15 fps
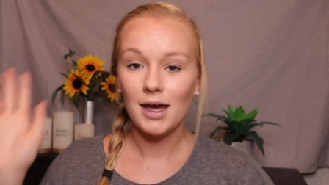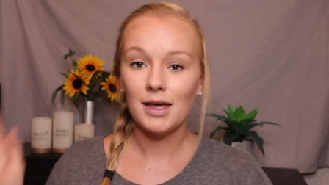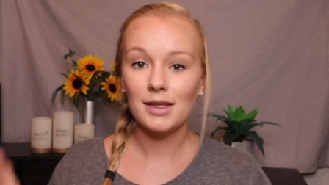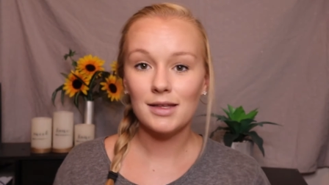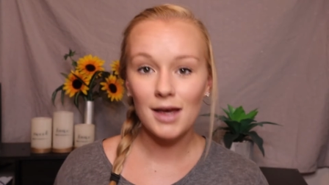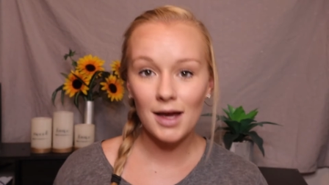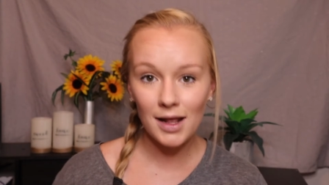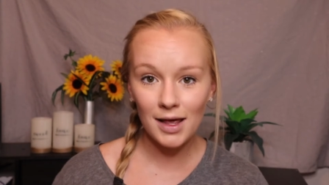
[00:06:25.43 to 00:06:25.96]

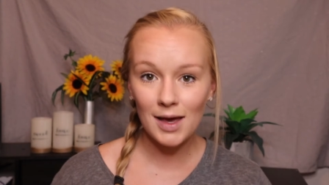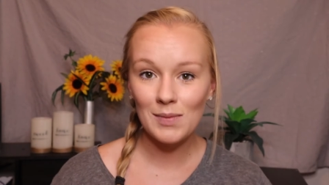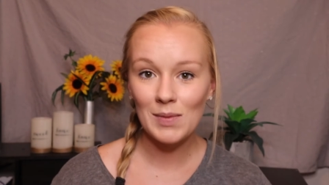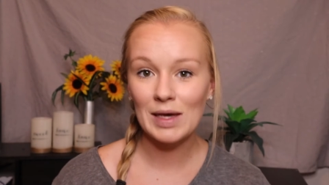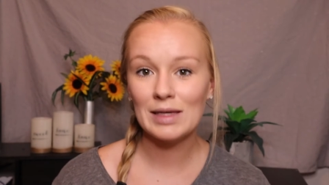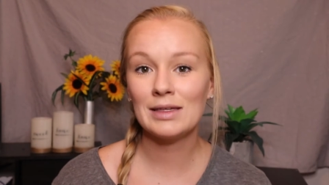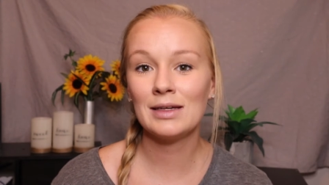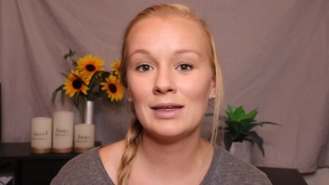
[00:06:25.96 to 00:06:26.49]
It's gonna get
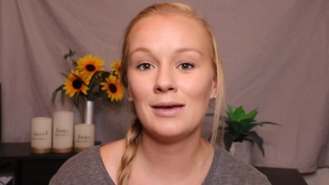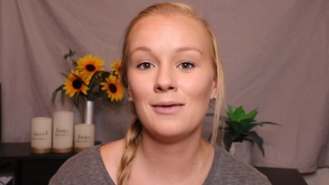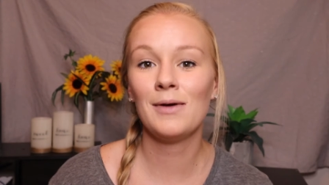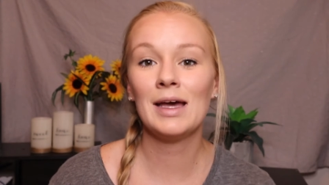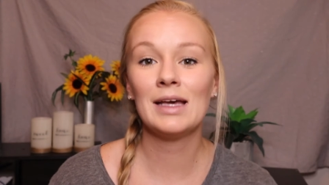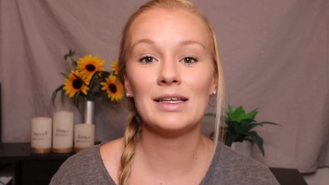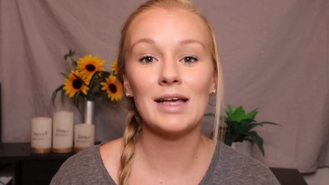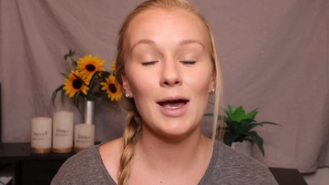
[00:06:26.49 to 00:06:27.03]
messy
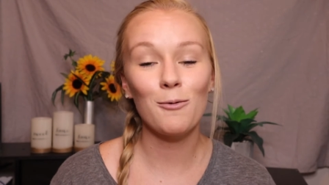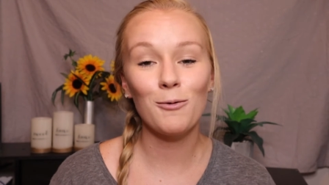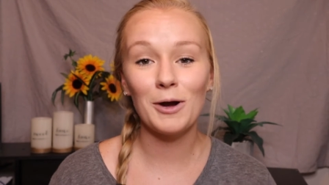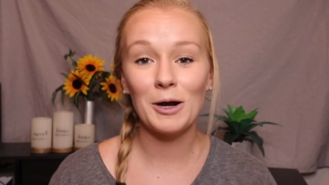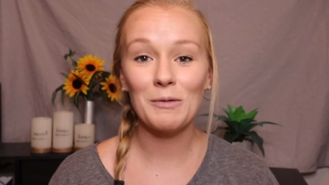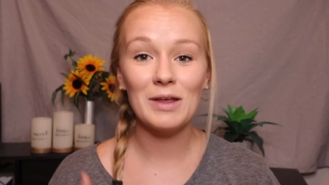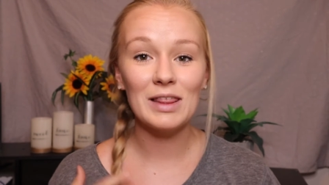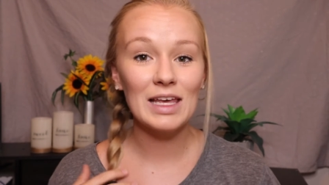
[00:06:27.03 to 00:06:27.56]
anyways. I
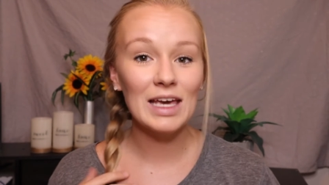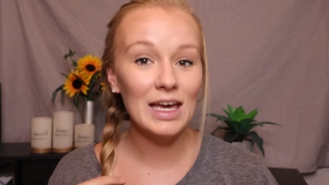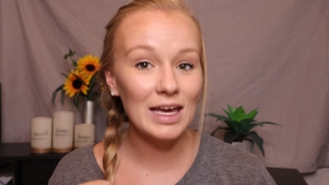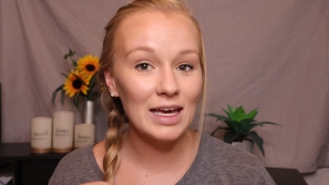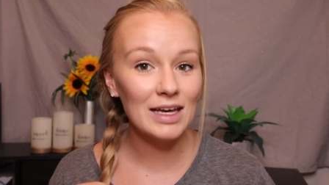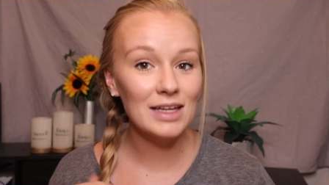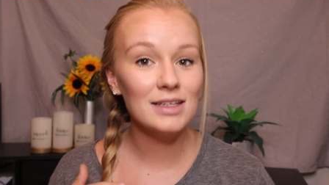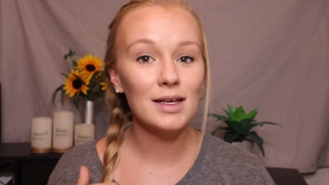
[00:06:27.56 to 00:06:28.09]
work with
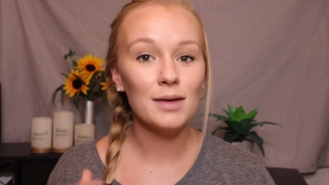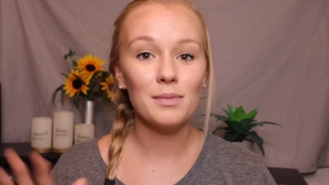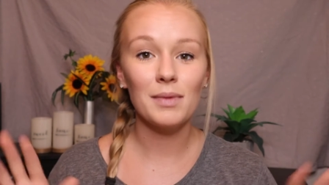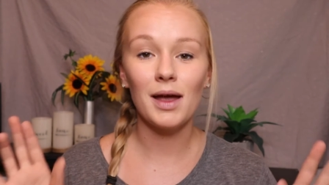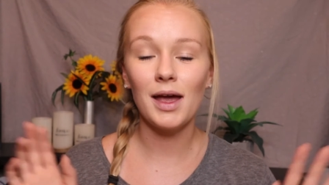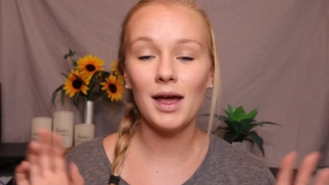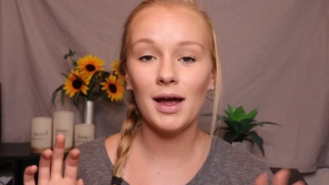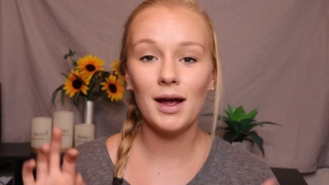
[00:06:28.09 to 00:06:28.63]
kids.
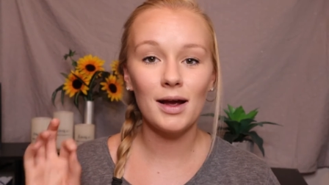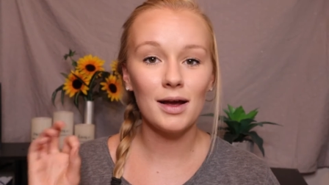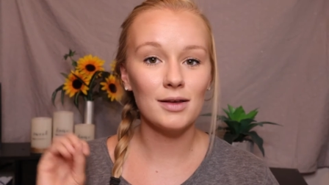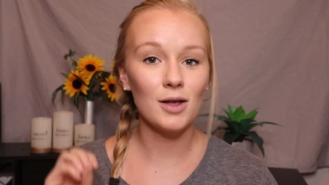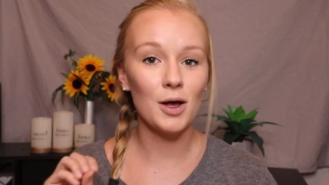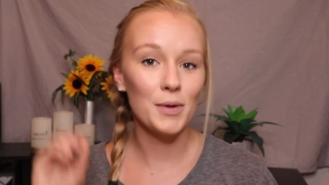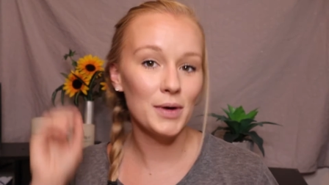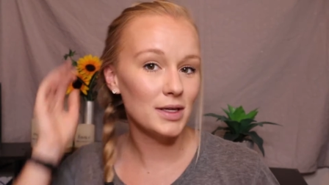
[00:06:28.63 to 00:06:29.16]
My hair
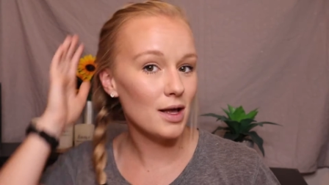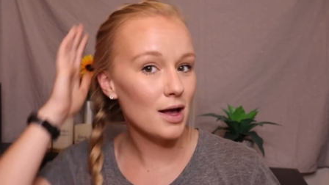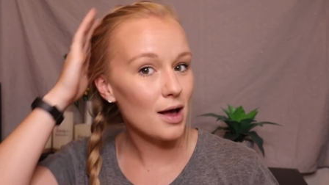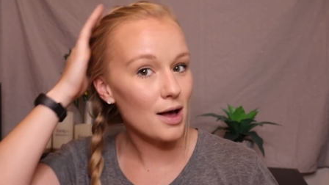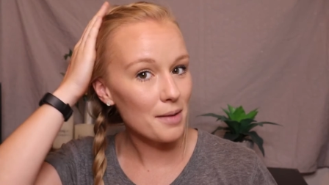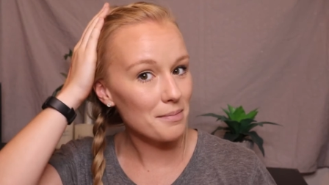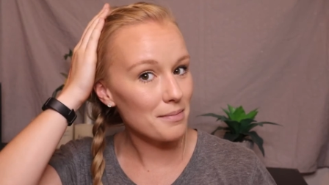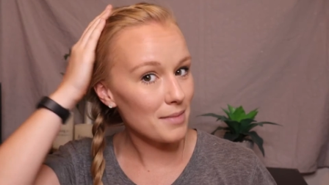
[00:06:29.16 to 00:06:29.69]
is always a
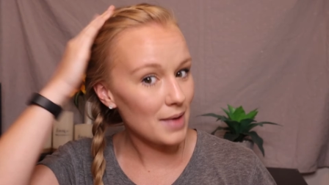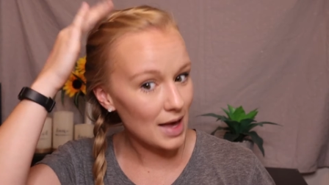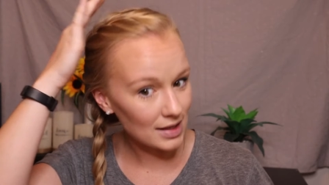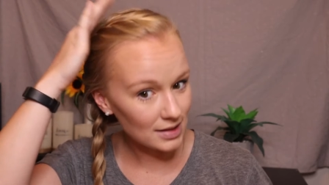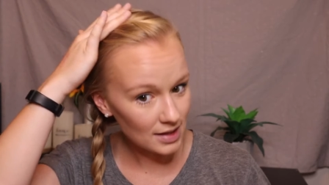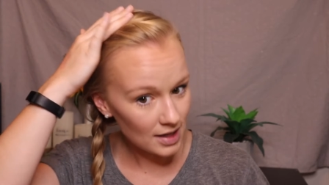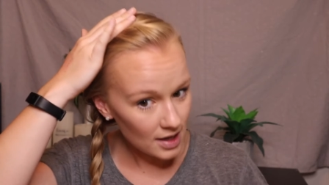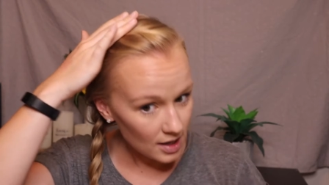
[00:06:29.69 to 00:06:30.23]
hot
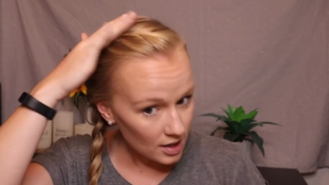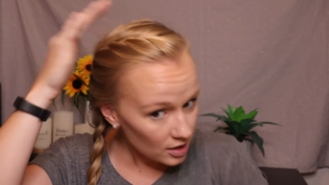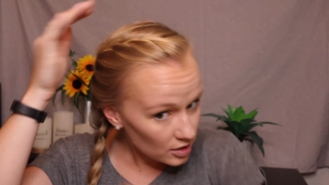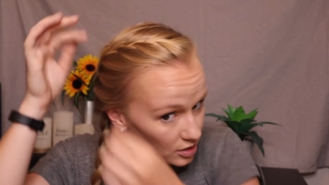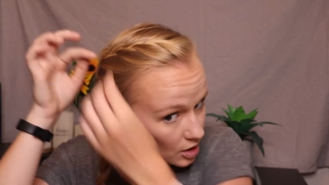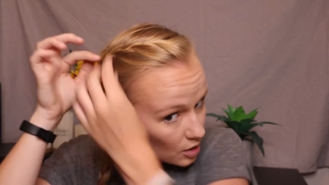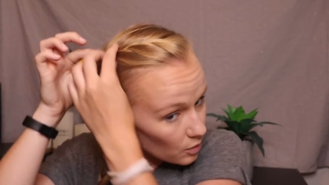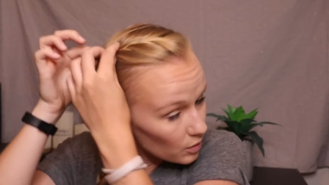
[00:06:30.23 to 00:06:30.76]
mess.
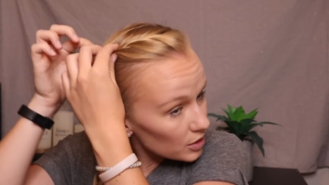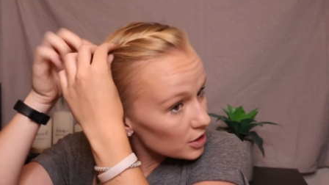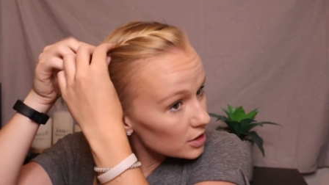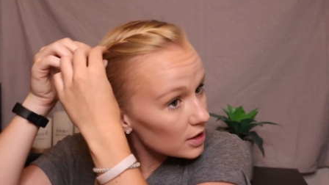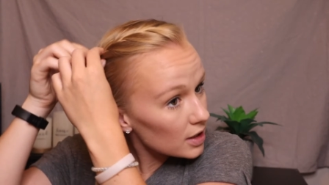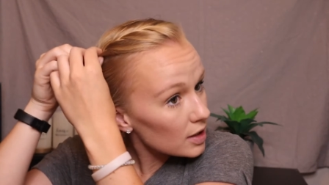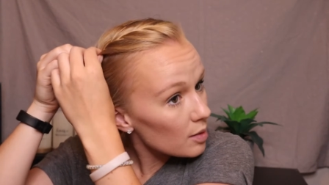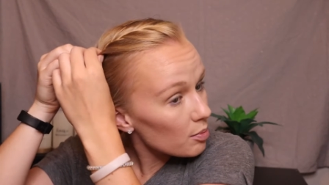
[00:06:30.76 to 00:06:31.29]
So we're
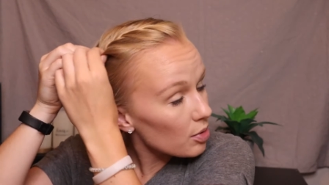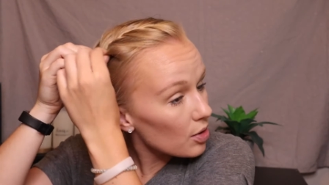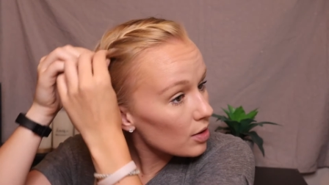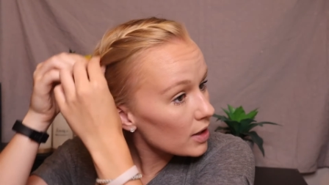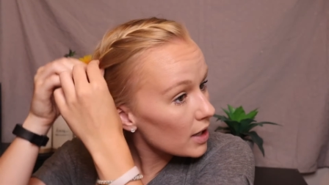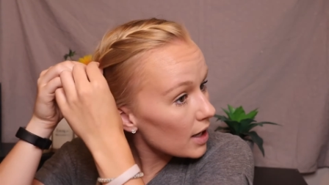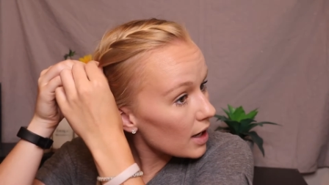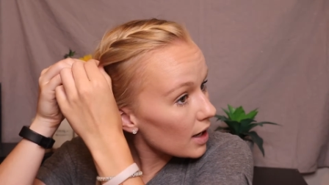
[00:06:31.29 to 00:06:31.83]
just gonna
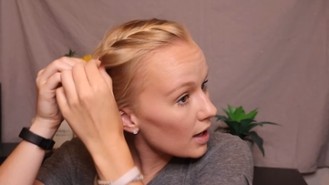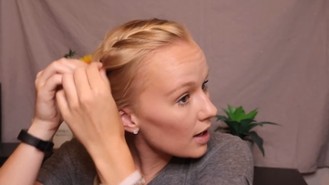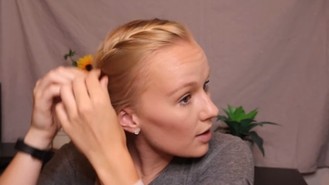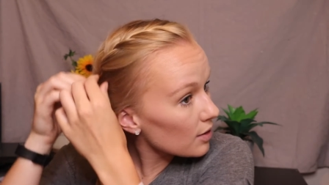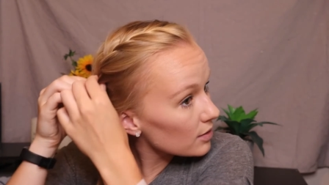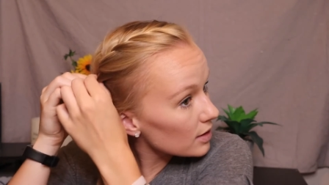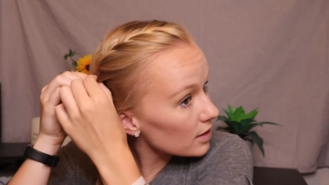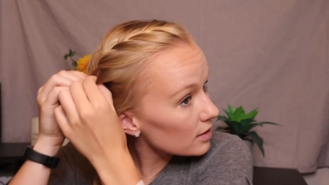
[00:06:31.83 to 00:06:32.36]
pull it
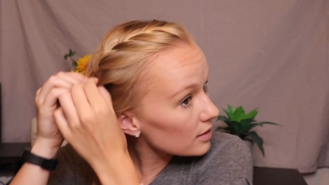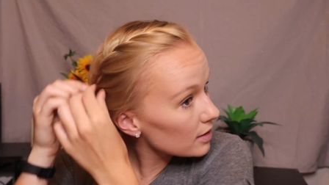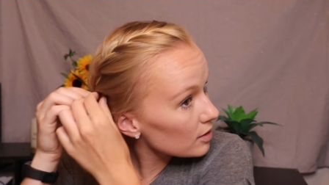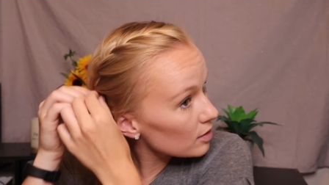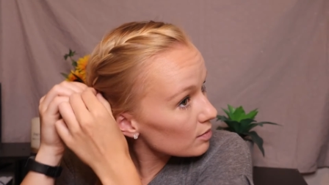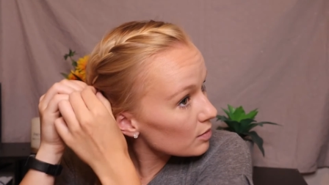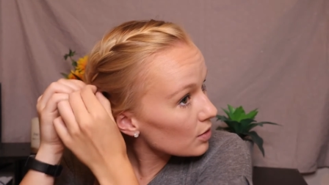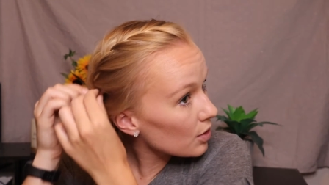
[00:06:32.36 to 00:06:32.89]
out a
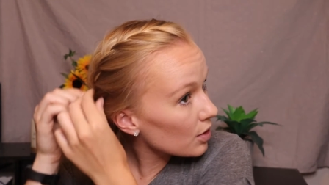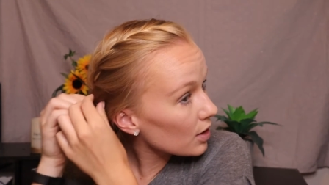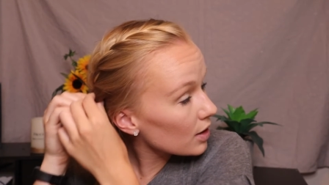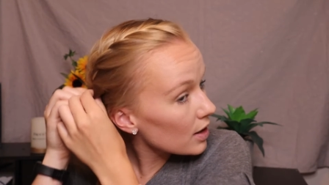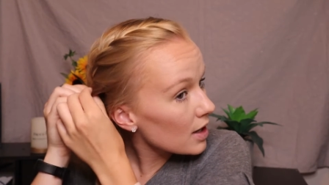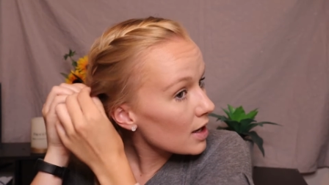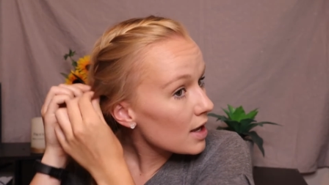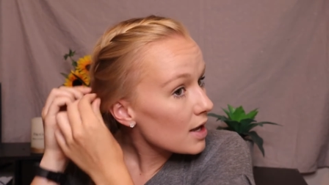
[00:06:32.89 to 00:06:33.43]
little more.